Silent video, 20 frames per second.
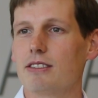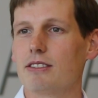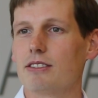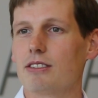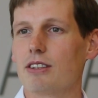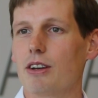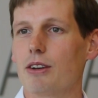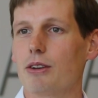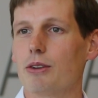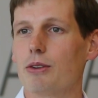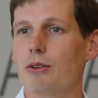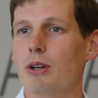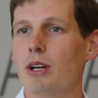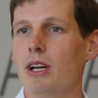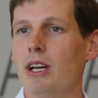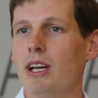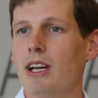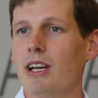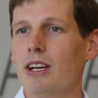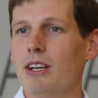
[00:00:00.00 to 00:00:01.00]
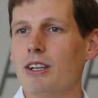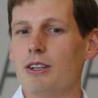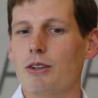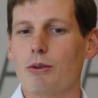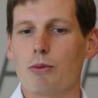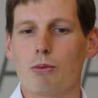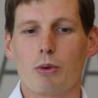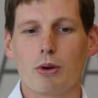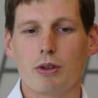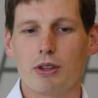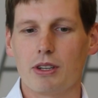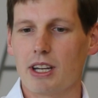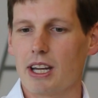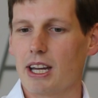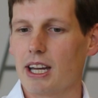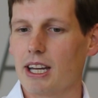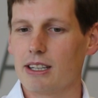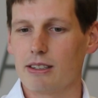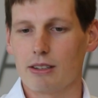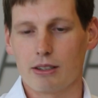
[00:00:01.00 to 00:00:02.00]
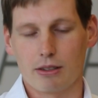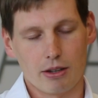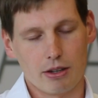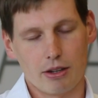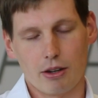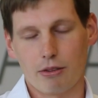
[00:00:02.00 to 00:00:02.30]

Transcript: So one day,